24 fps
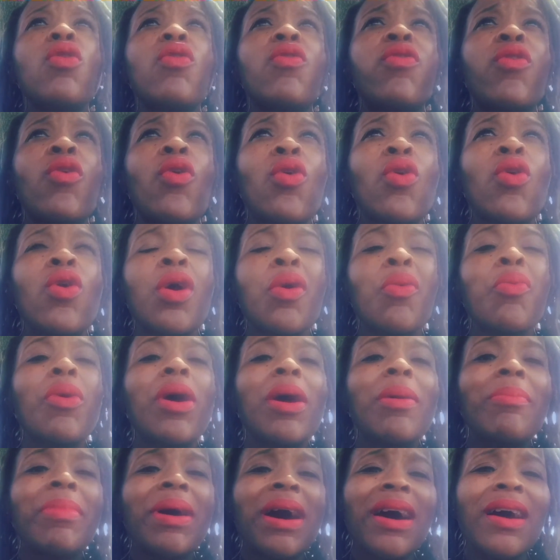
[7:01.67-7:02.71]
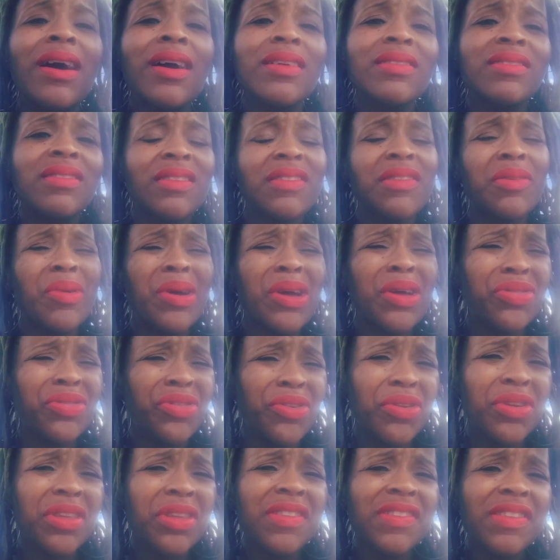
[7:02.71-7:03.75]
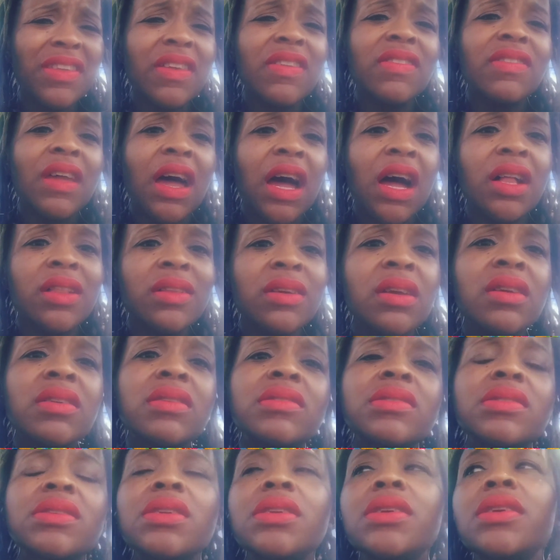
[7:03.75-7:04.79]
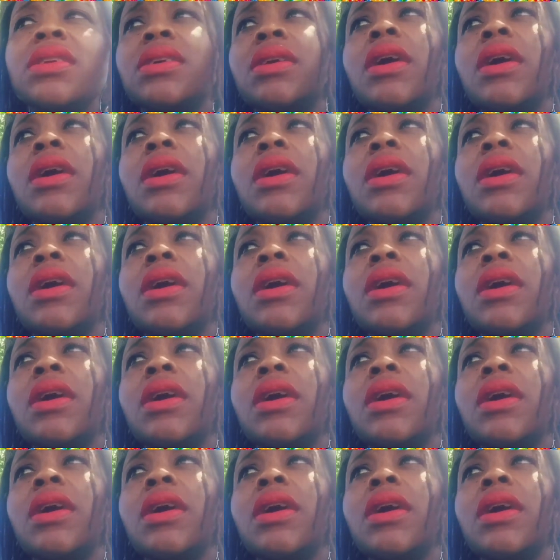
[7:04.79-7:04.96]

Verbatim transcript: For one box is about thirty-six dollars